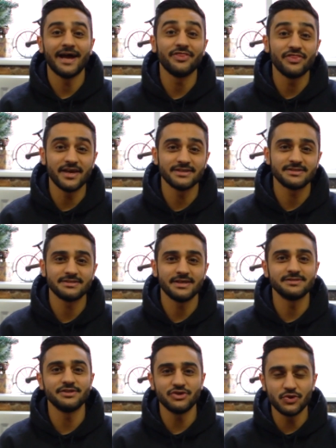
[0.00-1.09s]
and this
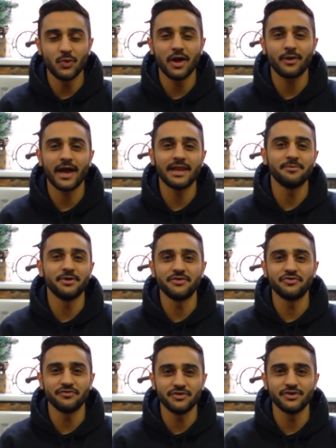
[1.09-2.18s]
is the UWELL Caliburn
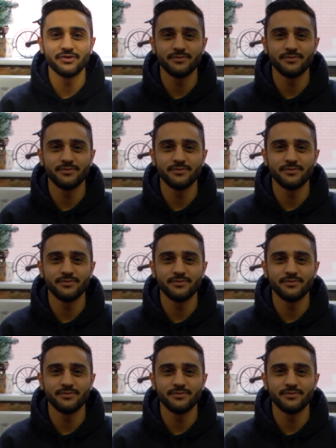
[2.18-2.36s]
review.